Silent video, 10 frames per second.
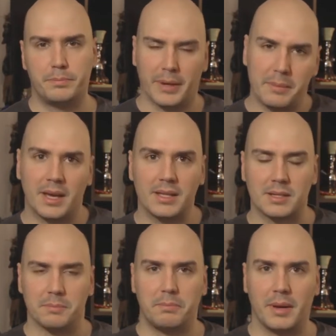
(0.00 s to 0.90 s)
pre-made
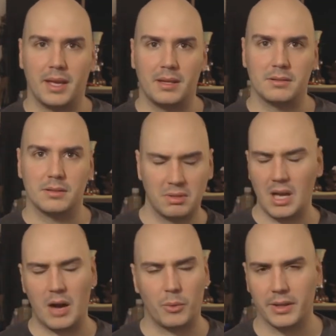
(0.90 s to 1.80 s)
campaign?
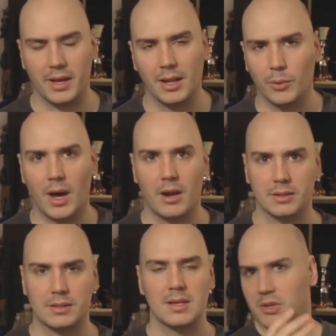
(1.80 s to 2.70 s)
Yeah, what the hell, why
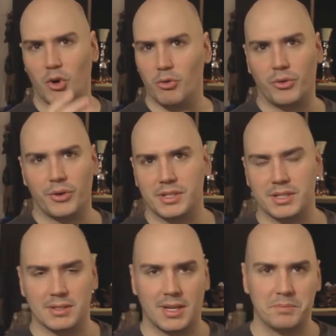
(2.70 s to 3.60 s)
not? Go for it
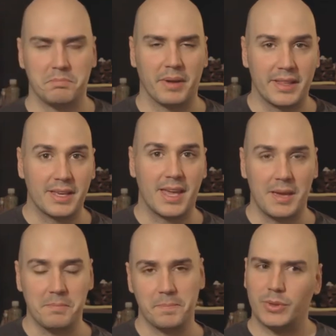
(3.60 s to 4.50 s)
and, and play the
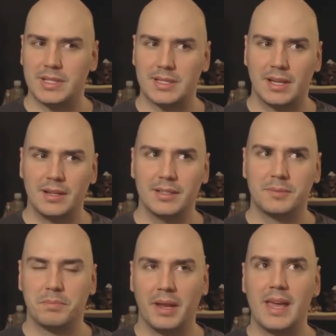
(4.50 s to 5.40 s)
game. We
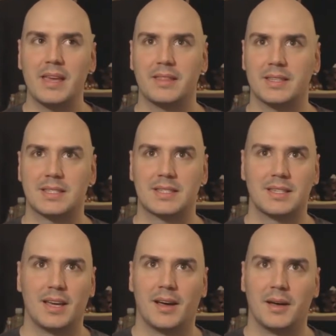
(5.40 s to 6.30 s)
started playing this
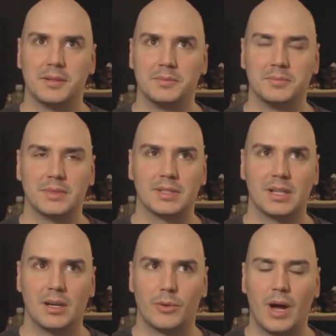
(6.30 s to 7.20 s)
um,
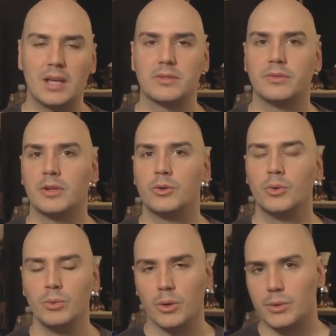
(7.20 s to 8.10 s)
Rise of the
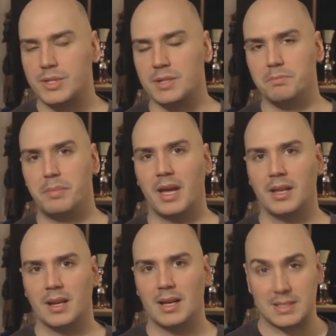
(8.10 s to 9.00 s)
Runelords
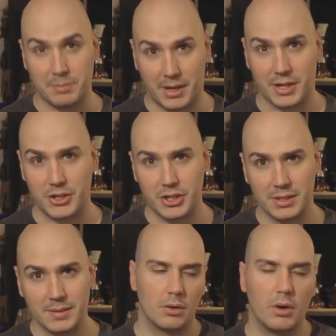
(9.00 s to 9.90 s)
campaign last March.
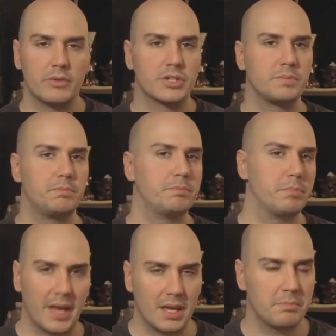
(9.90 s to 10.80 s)
Whoever's
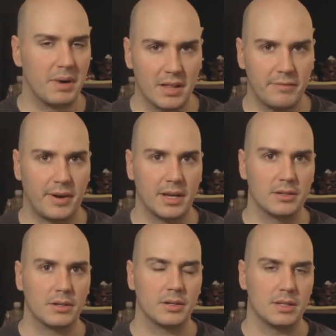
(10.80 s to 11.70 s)
playing
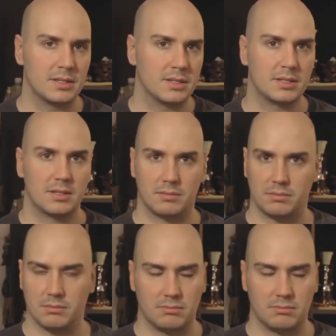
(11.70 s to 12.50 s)
Pathfinder is